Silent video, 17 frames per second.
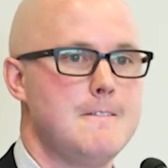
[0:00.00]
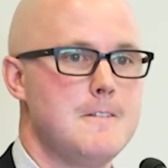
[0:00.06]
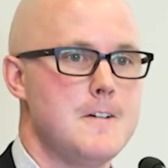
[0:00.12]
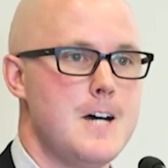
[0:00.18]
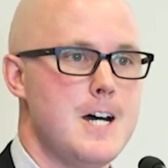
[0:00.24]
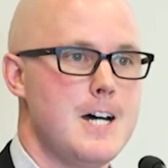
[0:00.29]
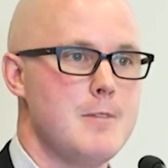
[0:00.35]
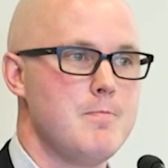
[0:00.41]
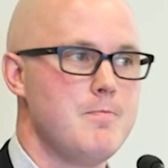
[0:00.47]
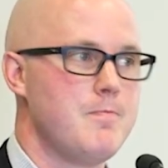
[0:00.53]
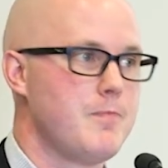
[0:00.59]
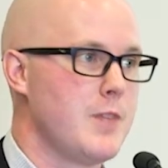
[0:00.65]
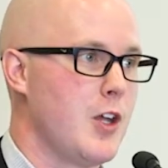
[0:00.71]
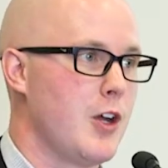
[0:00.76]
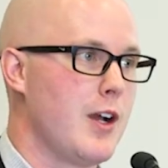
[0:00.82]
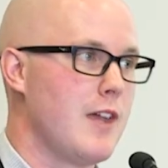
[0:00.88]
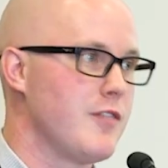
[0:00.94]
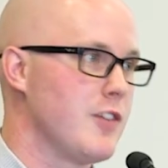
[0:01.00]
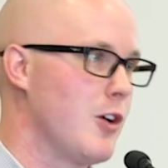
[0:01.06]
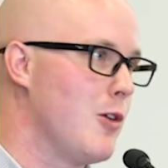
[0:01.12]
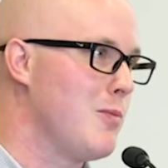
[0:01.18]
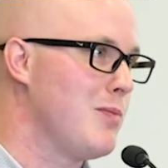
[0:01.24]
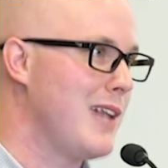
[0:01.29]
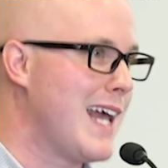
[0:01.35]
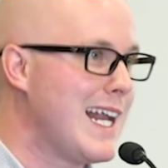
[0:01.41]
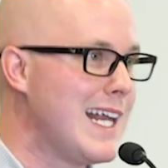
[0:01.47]
You're going to have to go
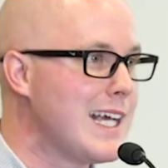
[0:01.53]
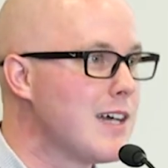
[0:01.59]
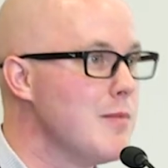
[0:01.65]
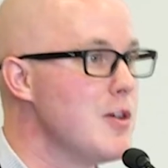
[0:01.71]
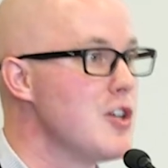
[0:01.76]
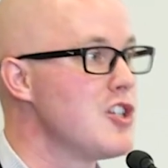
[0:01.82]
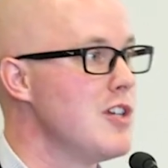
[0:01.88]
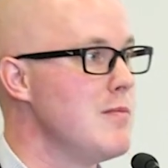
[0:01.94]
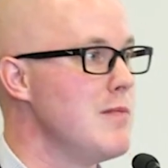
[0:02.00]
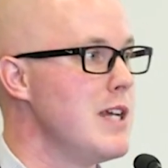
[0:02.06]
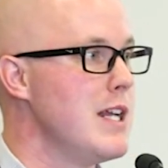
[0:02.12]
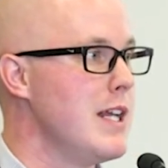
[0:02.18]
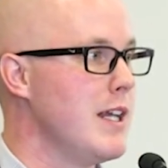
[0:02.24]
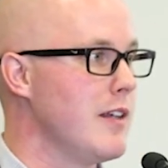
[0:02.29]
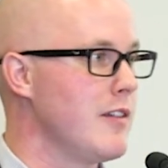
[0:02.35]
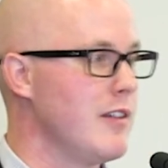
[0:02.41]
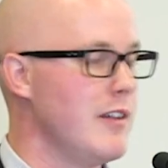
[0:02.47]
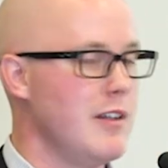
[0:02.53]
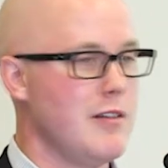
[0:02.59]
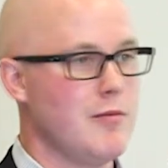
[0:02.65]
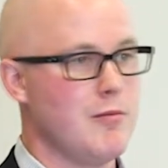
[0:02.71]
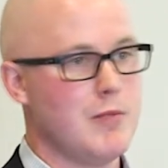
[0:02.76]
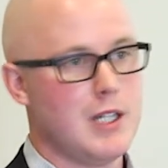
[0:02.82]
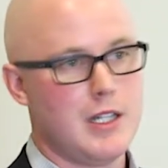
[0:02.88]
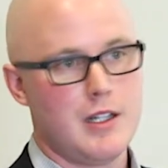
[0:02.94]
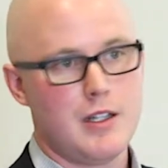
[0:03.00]
to planning commission meetings,
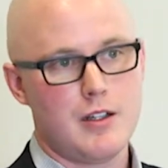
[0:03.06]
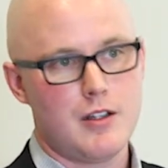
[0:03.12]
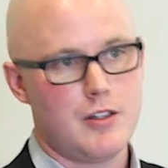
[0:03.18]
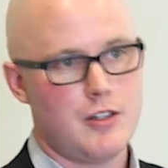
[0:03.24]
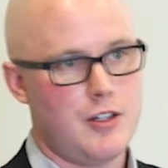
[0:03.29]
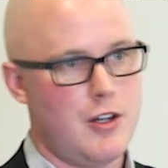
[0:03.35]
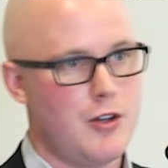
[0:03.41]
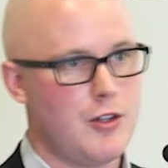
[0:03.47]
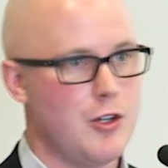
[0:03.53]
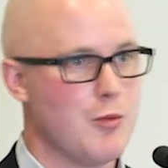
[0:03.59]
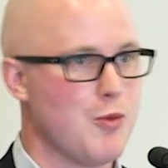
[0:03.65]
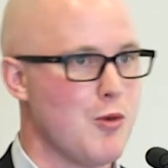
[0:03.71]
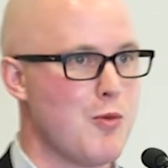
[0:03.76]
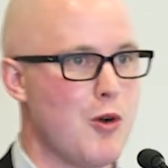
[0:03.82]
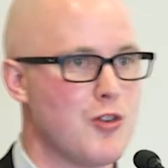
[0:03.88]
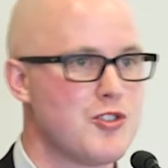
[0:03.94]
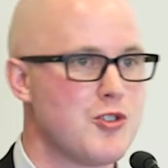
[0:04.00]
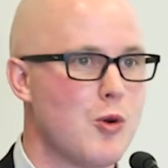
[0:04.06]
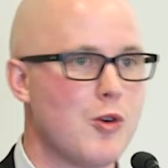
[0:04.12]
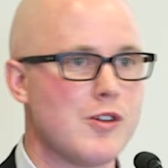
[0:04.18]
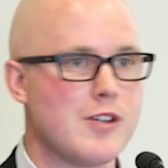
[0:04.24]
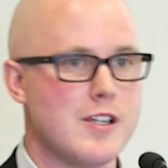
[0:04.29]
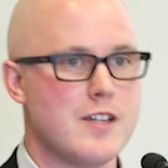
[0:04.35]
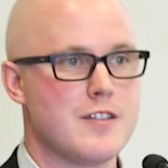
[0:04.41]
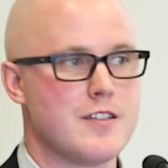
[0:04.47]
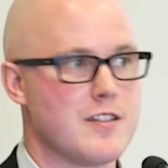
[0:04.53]
and your proposed
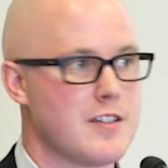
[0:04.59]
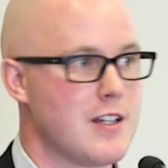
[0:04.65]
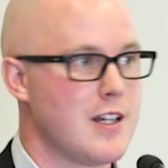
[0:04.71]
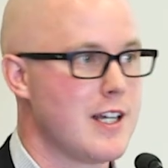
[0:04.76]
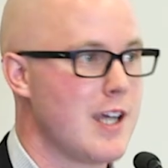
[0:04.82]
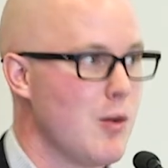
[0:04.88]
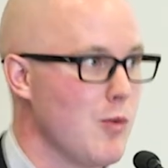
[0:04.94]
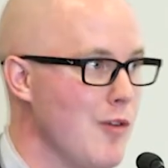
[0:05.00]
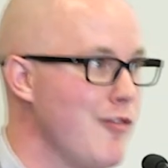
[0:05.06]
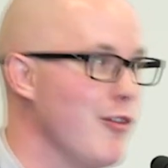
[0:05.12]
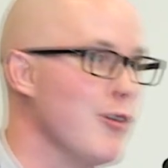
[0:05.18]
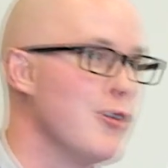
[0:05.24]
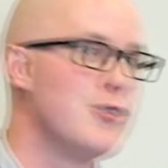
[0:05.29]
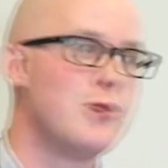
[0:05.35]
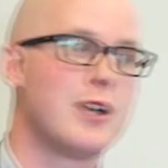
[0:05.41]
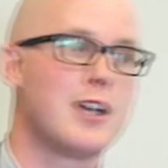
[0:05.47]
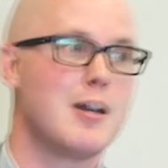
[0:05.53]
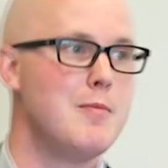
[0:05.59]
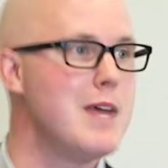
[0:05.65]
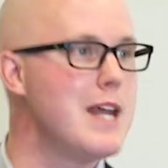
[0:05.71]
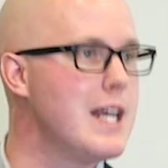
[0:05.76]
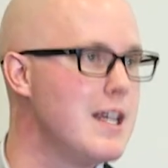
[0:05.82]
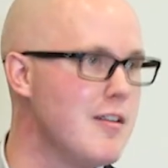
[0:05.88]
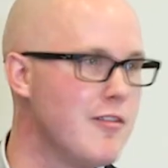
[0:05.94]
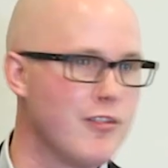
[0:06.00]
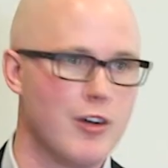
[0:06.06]
ordinance is going to get referred to a
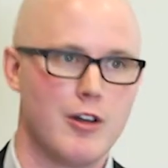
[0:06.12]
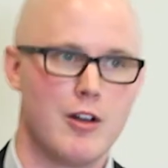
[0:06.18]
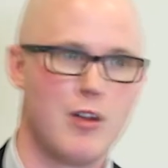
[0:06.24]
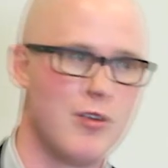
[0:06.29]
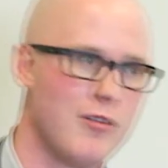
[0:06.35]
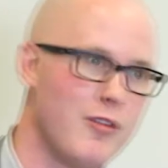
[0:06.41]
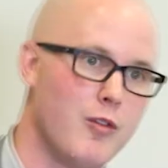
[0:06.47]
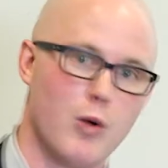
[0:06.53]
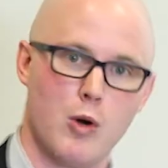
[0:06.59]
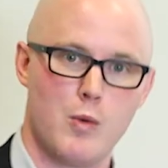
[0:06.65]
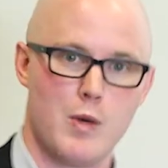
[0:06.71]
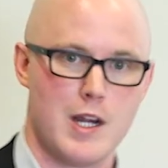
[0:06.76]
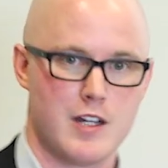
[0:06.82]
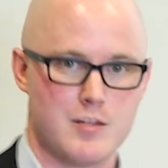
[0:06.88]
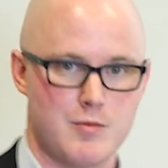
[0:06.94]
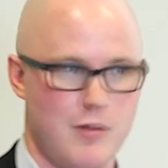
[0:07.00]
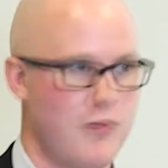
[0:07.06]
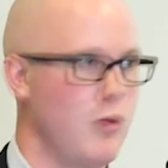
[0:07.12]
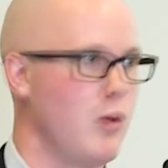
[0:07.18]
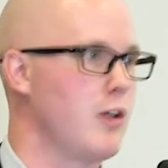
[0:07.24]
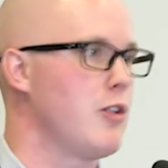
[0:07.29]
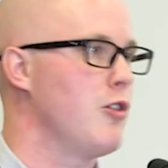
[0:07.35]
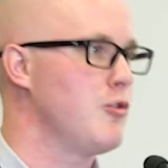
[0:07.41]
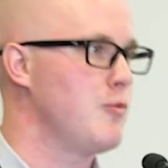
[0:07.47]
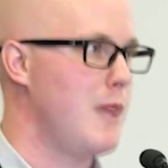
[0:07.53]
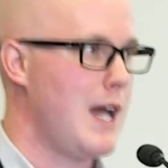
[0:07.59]
committee for another 4 weeks before it
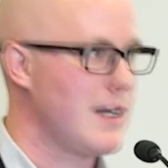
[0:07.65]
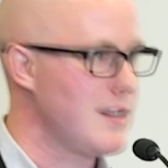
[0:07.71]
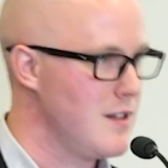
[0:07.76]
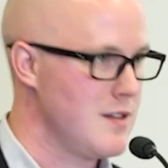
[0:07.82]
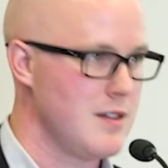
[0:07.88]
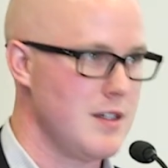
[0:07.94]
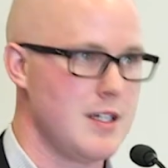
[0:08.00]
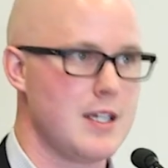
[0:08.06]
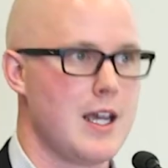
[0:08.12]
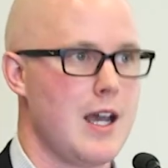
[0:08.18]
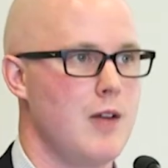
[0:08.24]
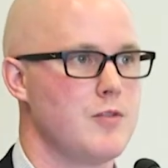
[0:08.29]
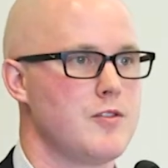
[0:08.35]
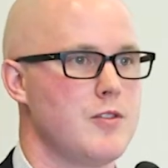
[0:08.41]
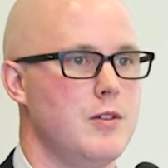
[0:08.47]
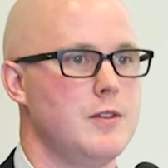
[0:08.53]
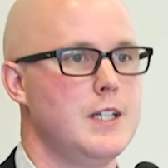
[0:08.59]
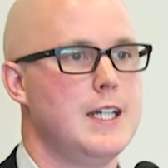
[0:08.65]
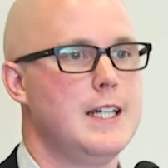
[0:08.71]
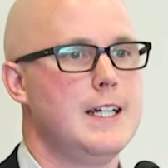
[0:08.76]
goes back to city council.